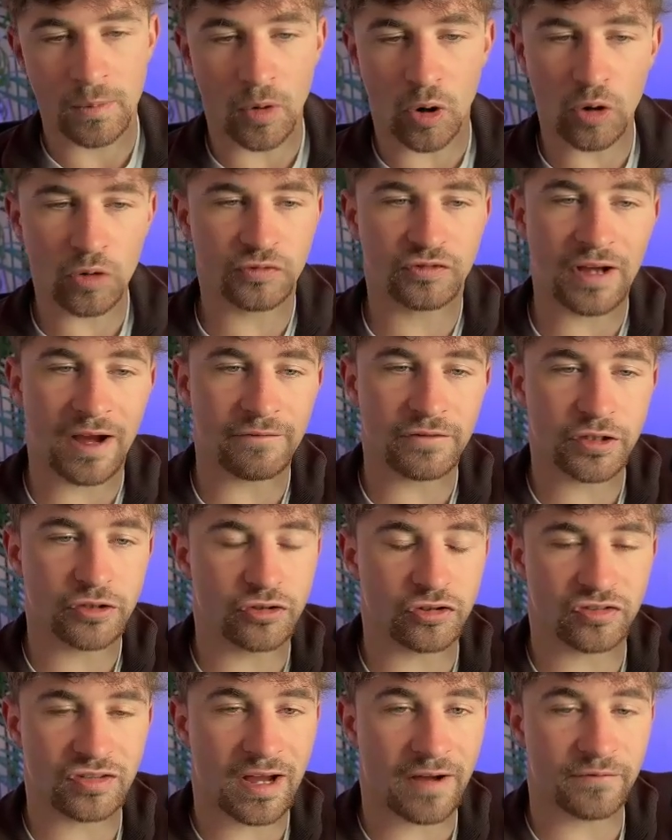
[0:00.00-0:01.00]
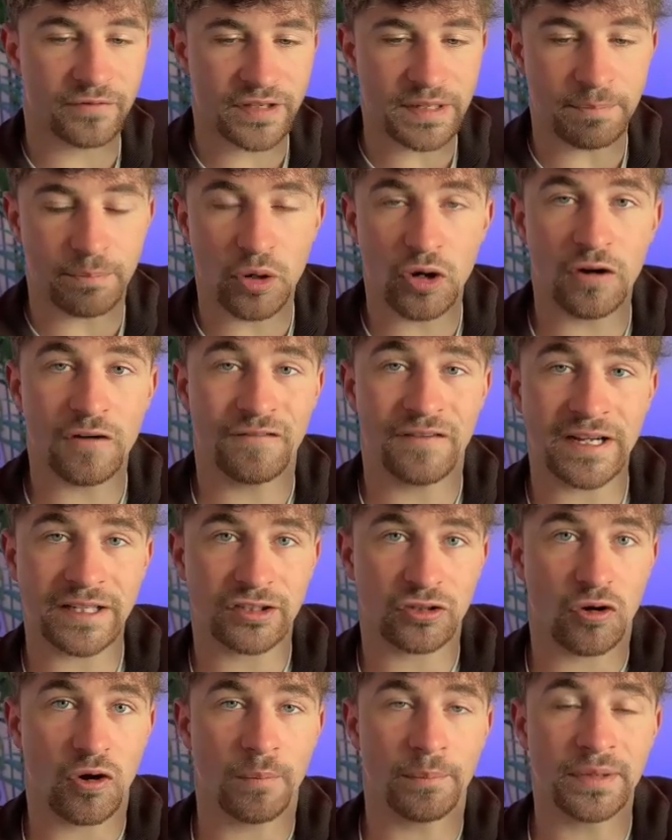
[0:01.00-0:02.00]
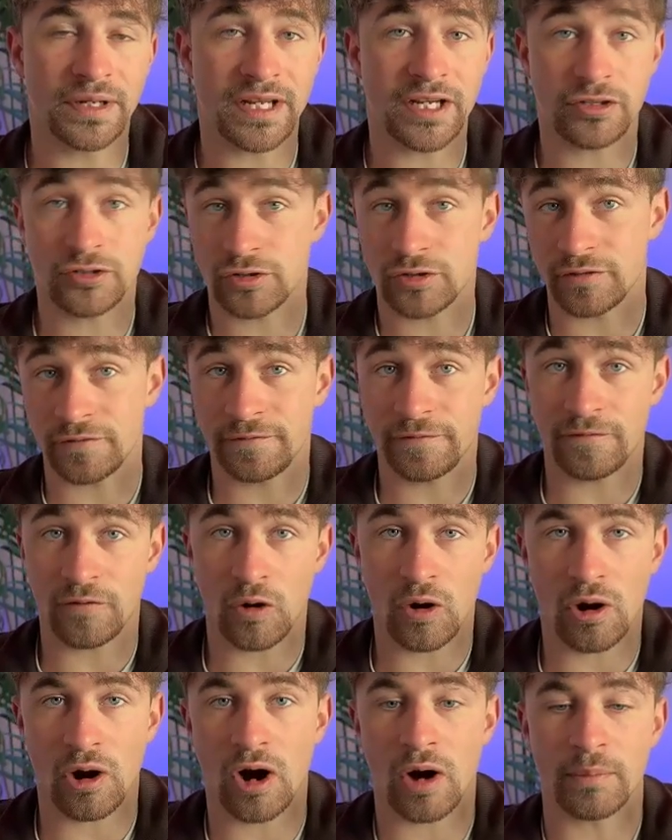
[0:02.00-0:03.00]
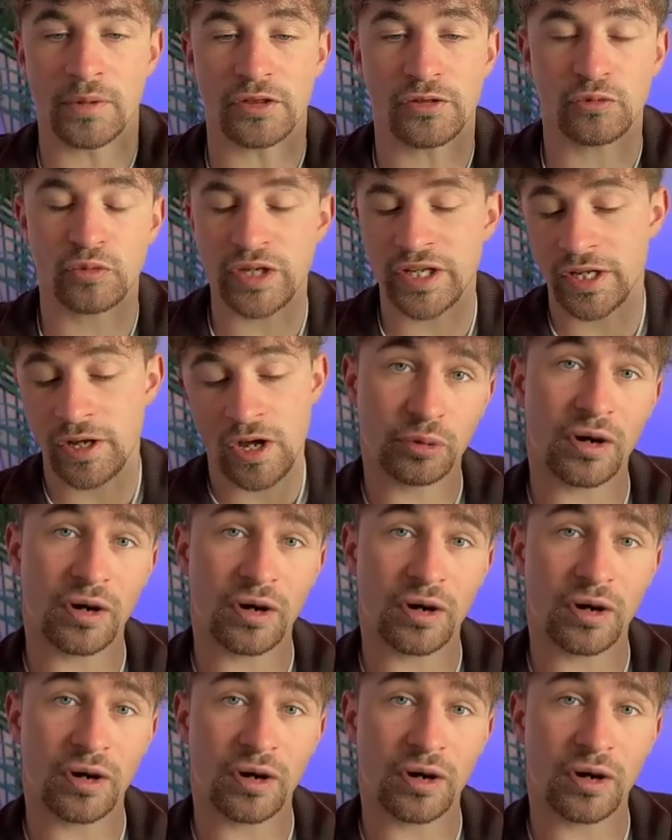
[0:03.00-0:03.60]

Host Havoc just have the perfect combination for Arma 3,